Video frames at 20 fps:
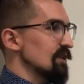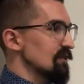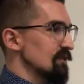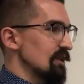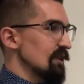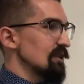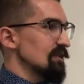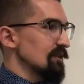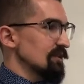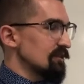in
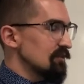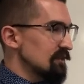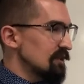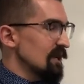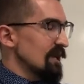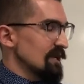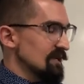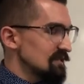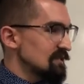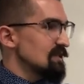that. Like you
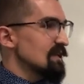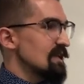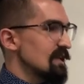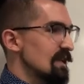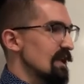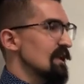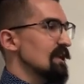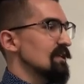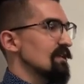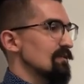can't see it
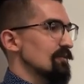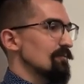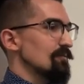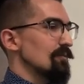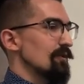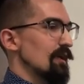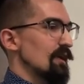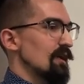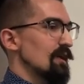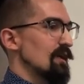any other
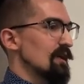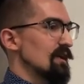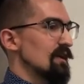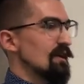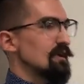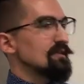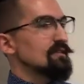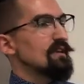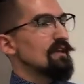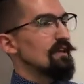way
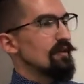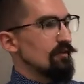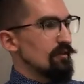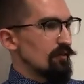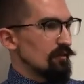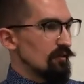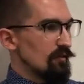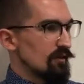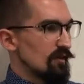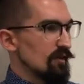
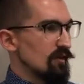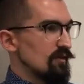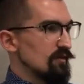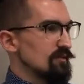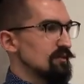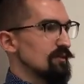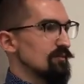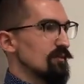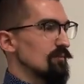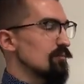until
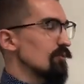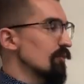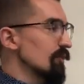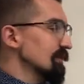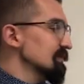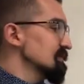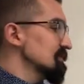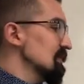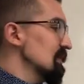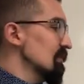someone
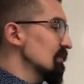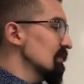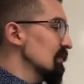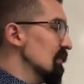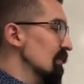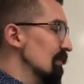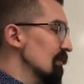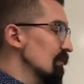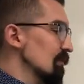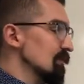points out,
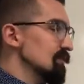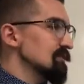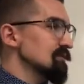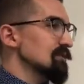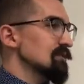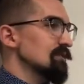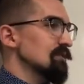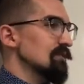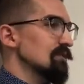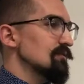oh, it's
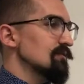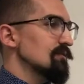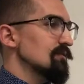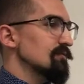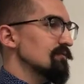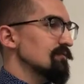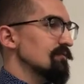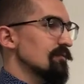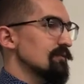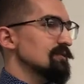the, the
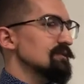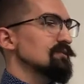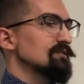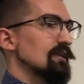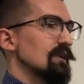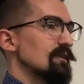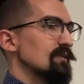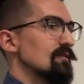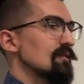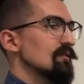first
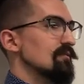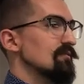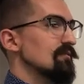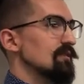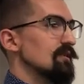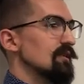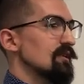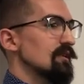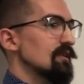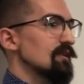letter of
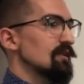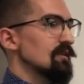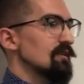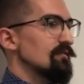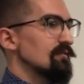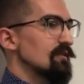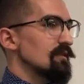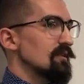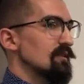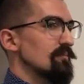the, uh,
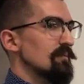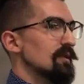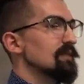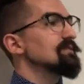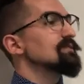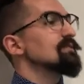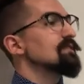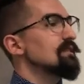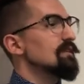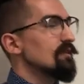of the uh, months
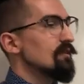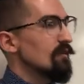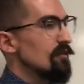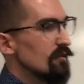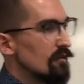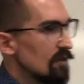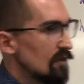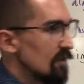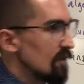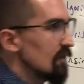of the year,
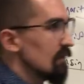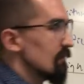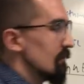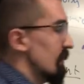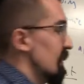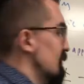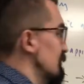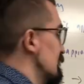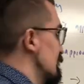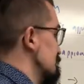
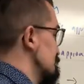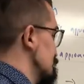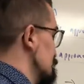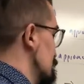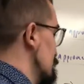right? And that's what